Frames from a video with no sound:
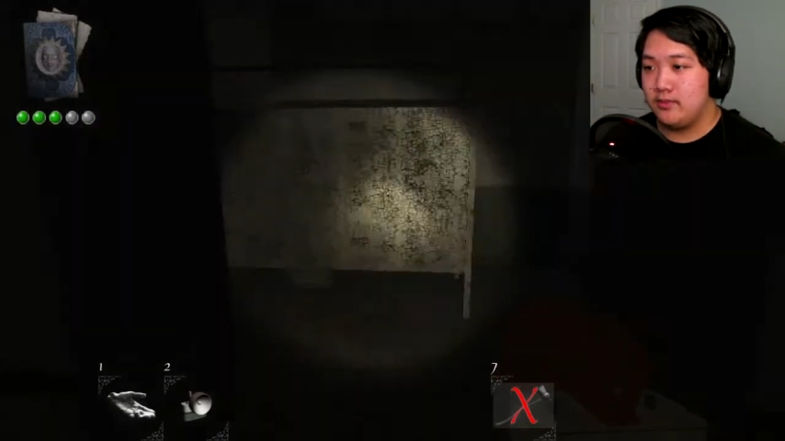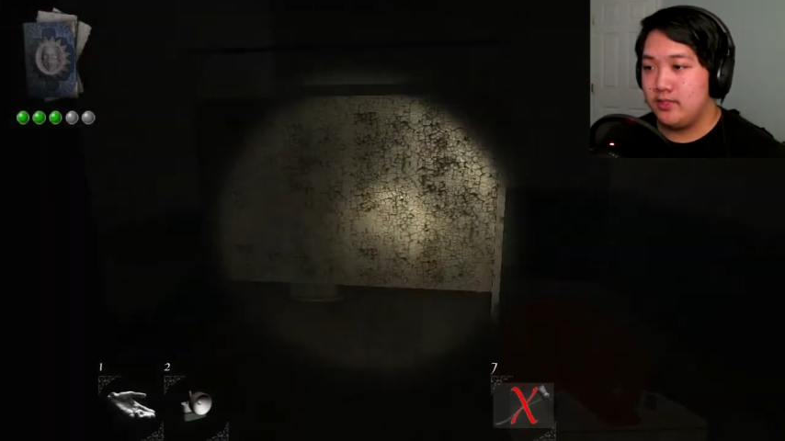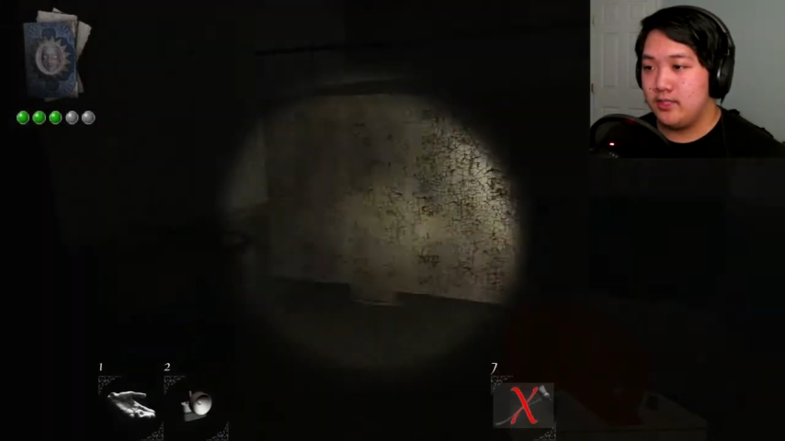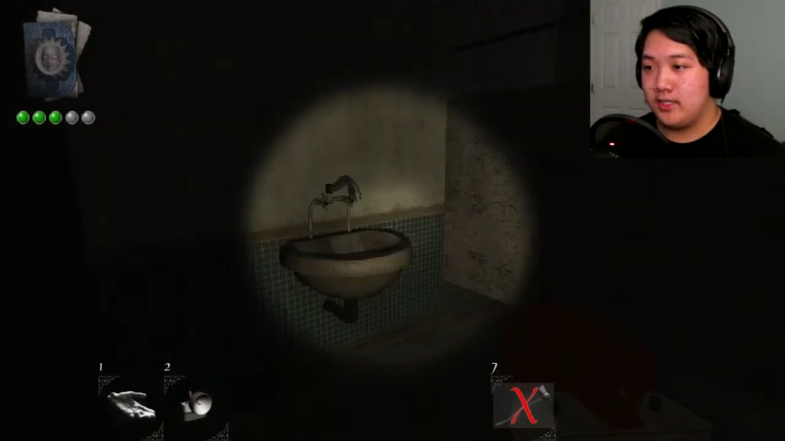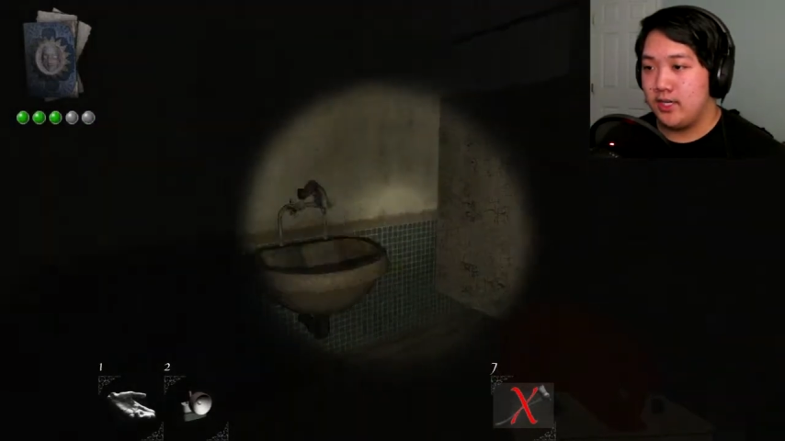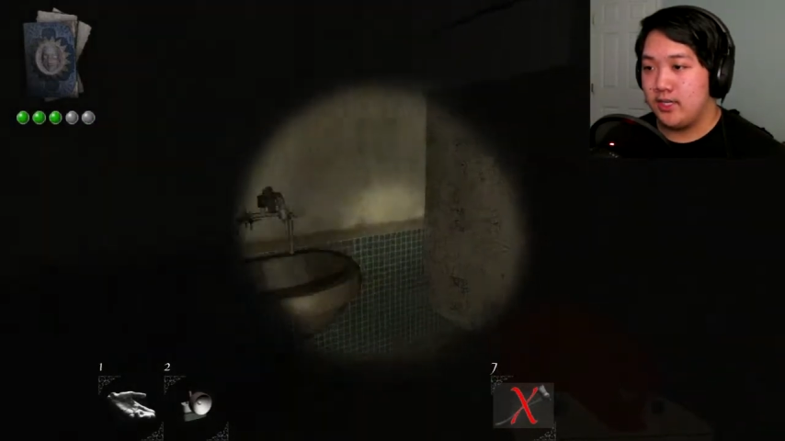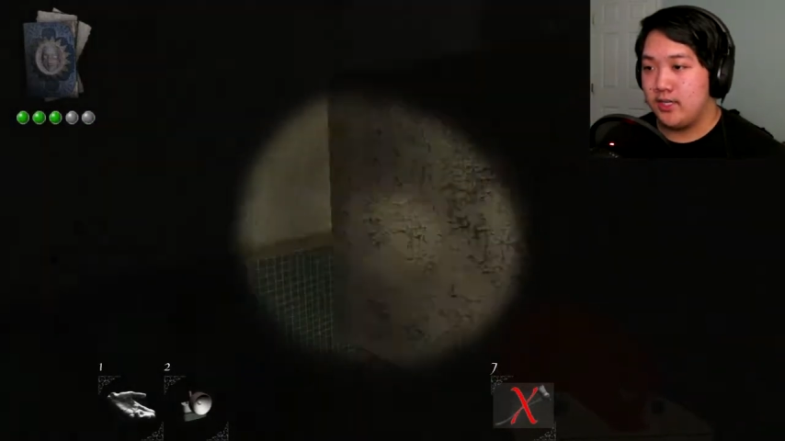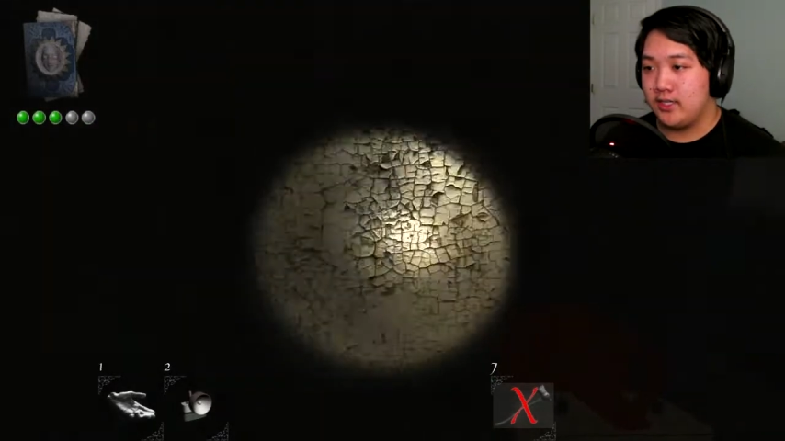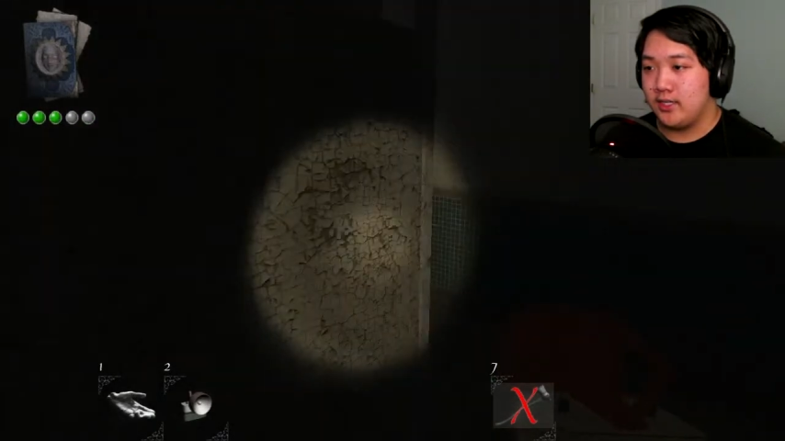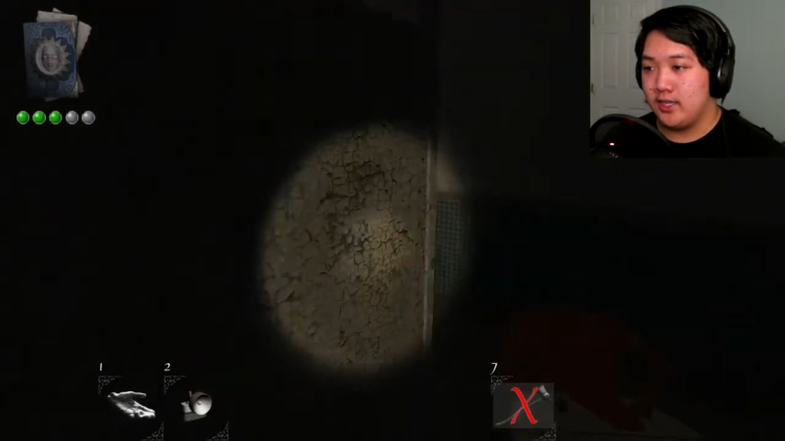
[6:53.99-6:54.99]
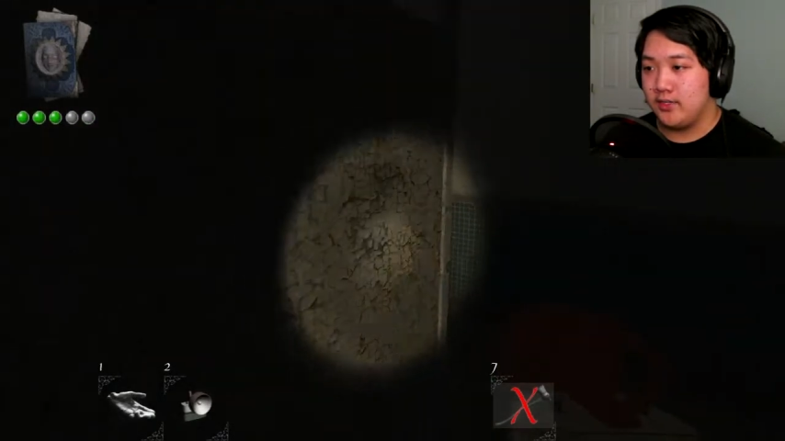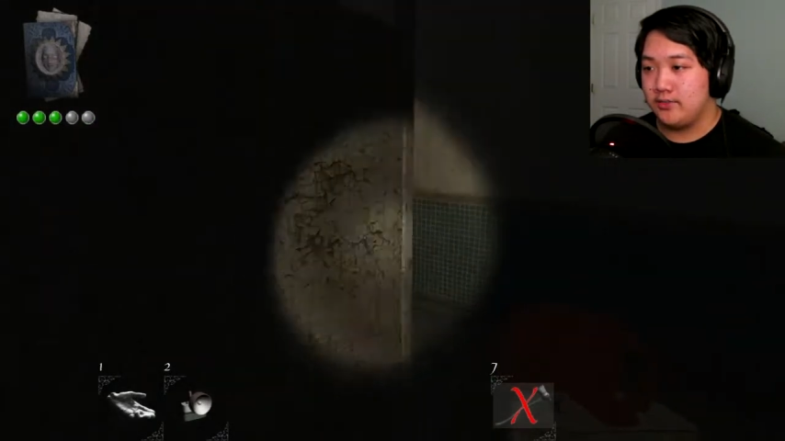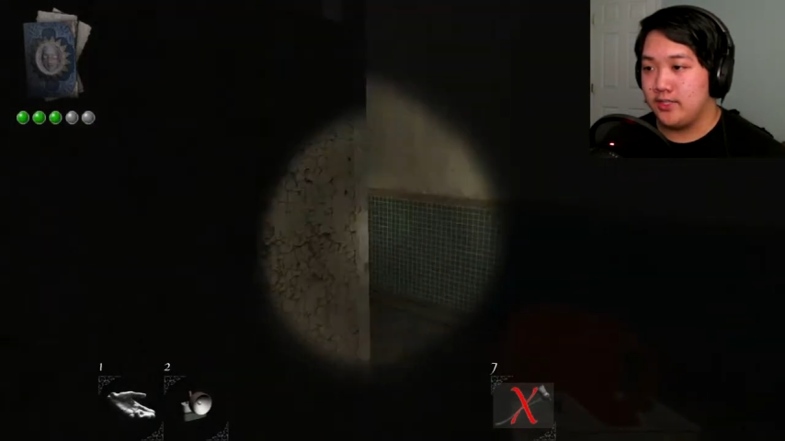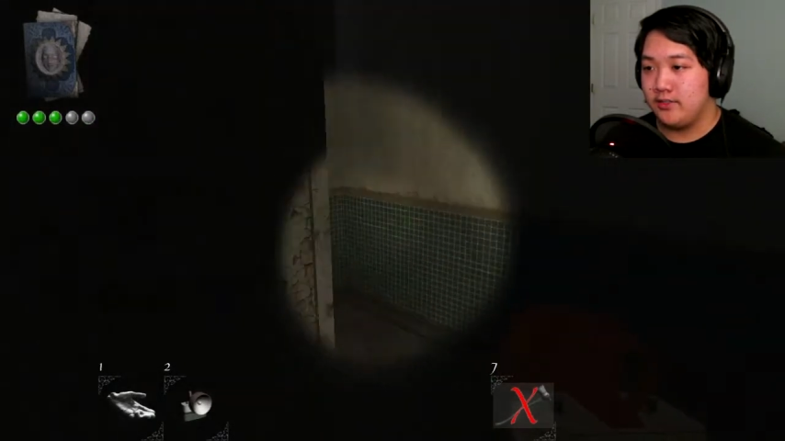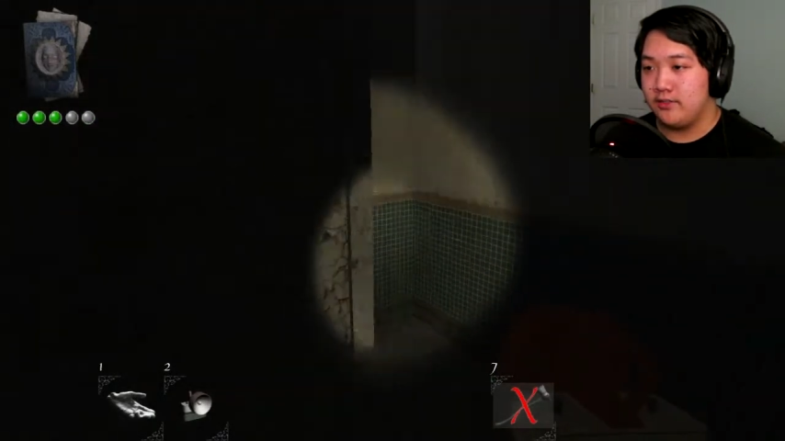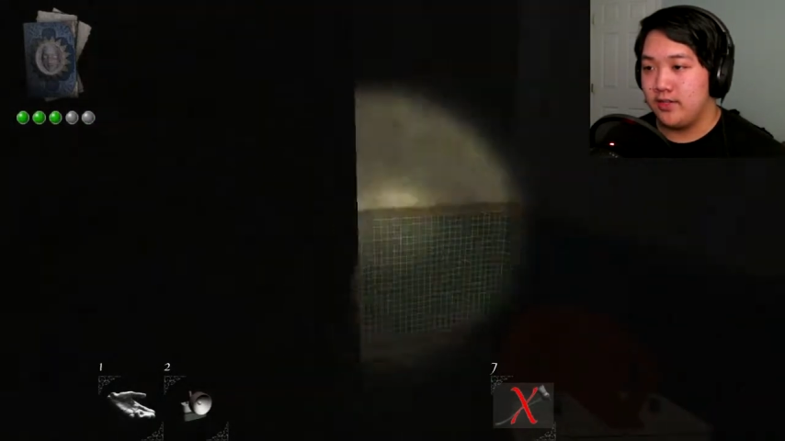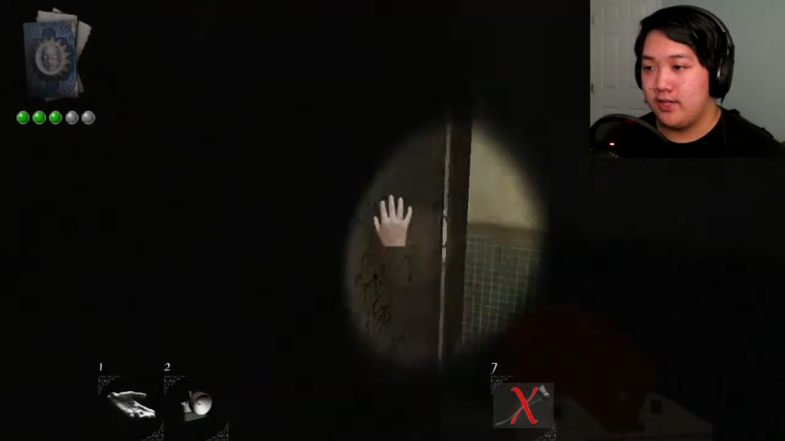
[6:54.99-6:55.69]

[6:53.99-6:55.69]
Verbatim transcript: Yeah, I got no time to do